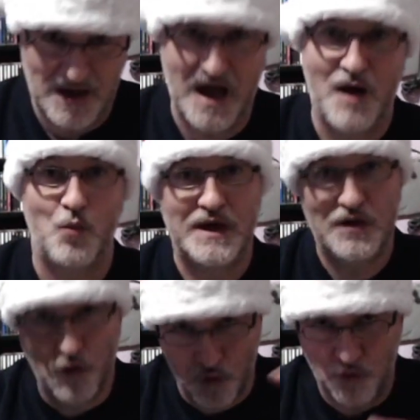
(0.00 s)
and we
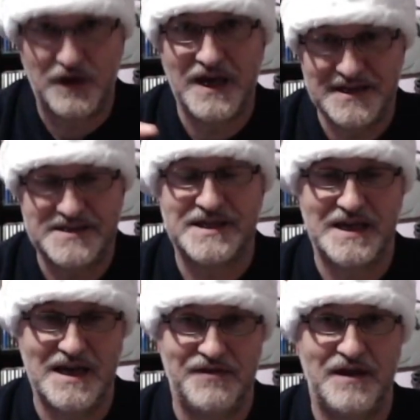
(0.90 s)
all get
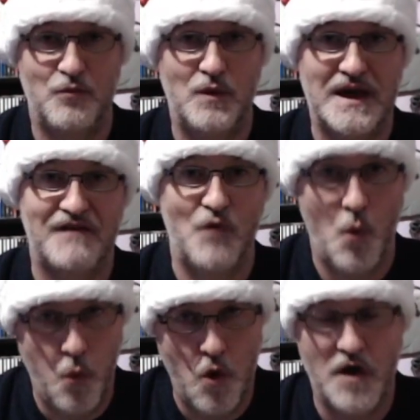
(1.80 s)
together. We have
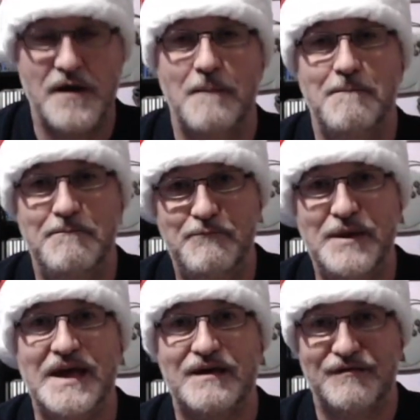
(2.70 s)
one
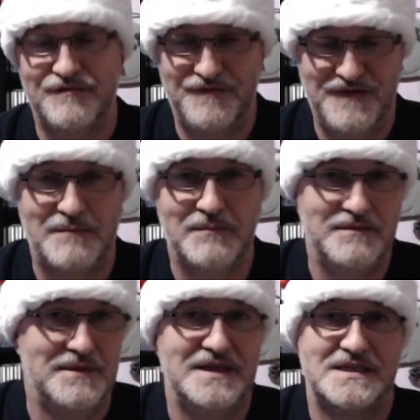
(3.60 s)
big family
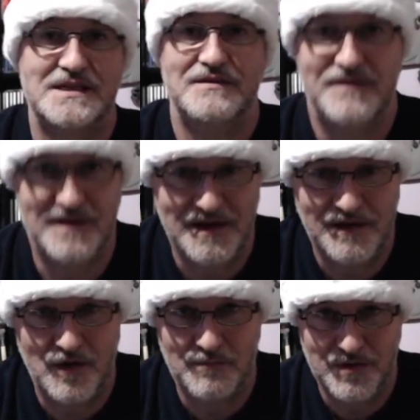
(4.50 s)
meeting there
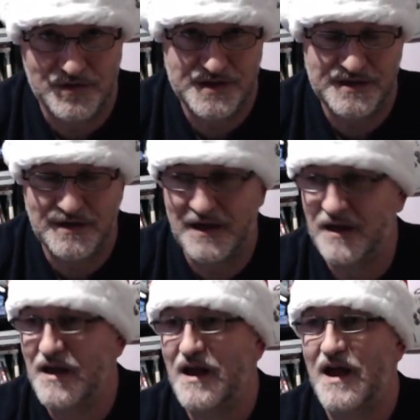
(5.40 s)
on Boxing Day,
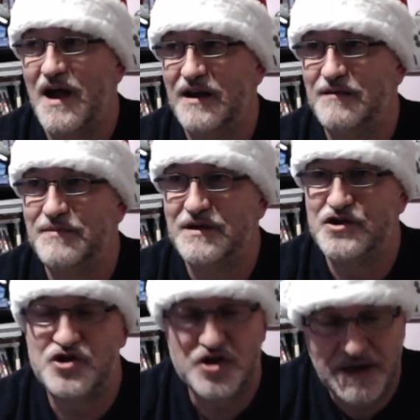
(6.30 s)
and it'd be a
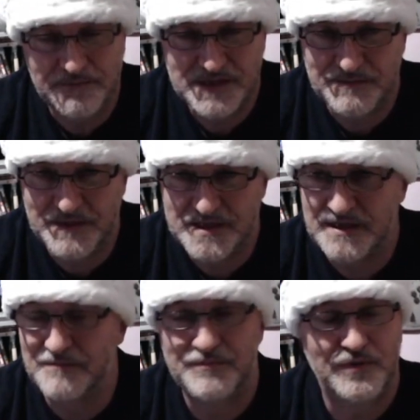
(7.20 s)
shame to miss
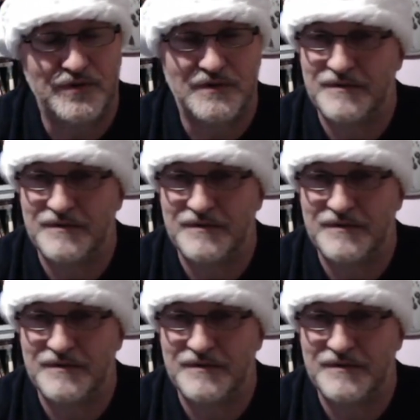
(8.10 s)
it. But